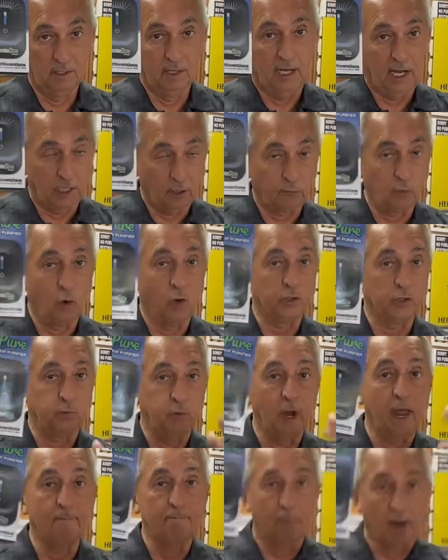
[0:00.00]
And of course,
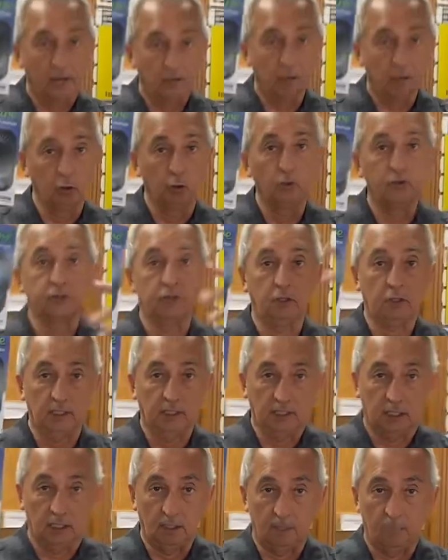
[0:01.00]
we have bundles. You can
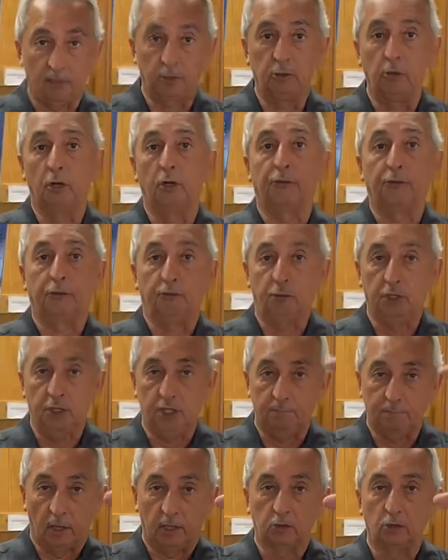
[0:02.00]
get a bundle of 3, a
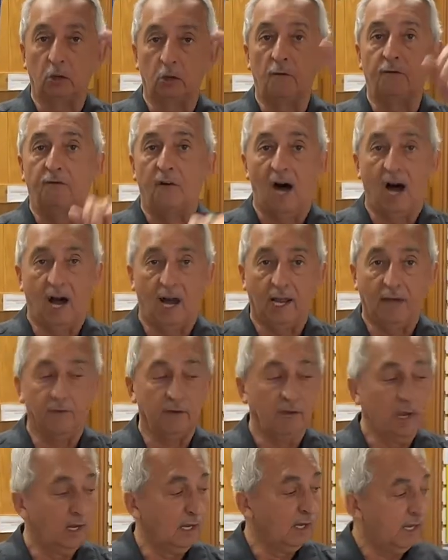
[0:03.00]
bundle of 5.
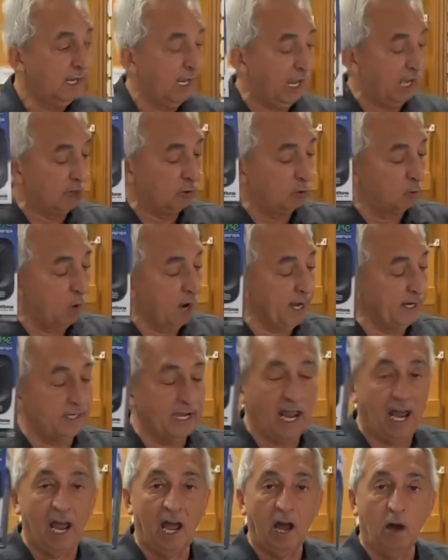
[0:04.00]
And right
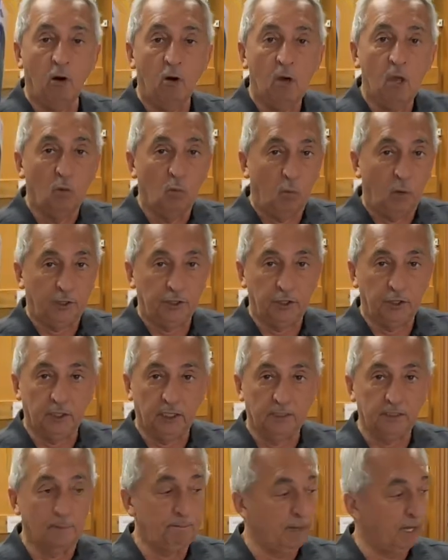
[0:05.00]
now, when you
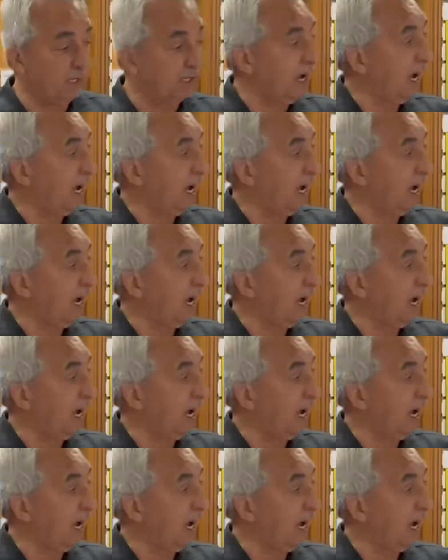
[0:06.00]
get the big